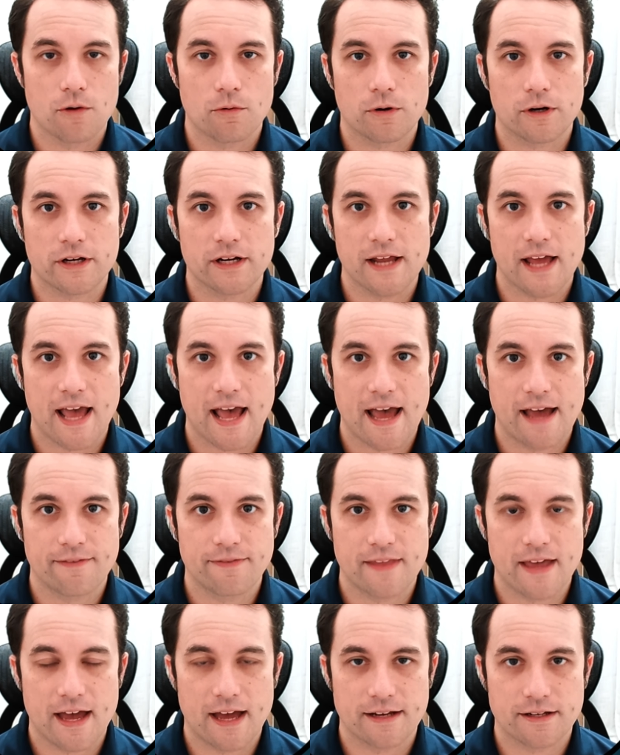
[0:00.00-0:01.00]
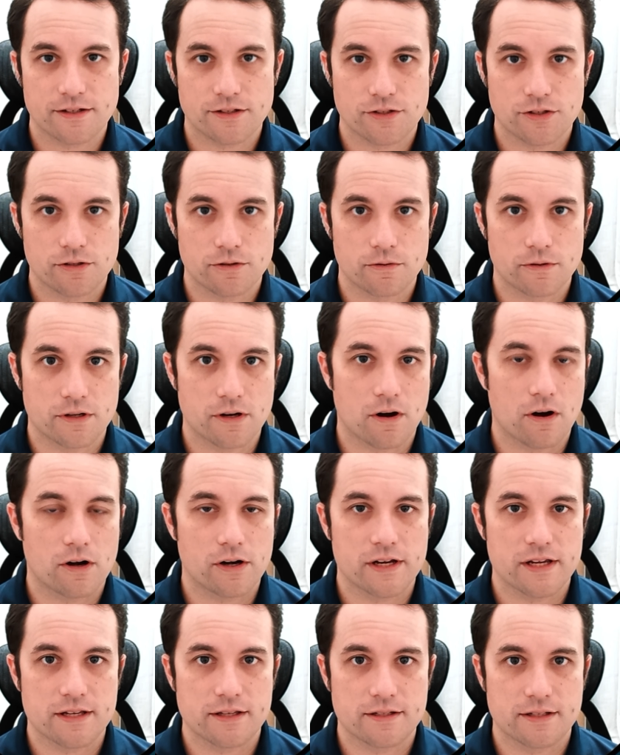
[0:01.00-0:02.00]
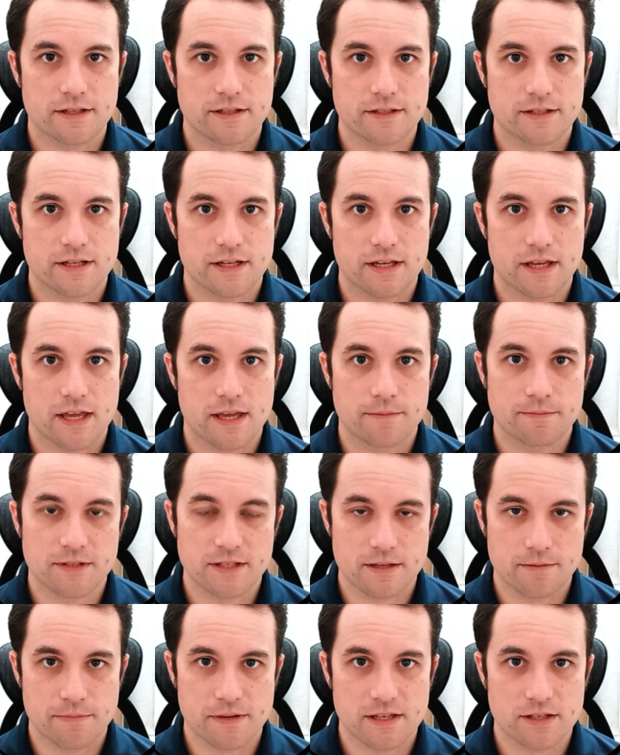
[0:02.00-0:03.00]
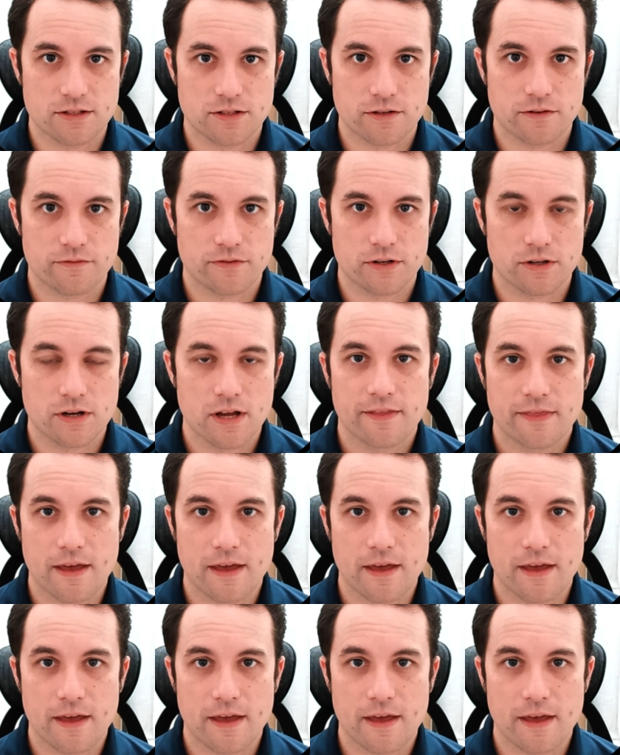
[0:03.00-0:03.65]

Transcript: We're going to add that to an already existing MCP server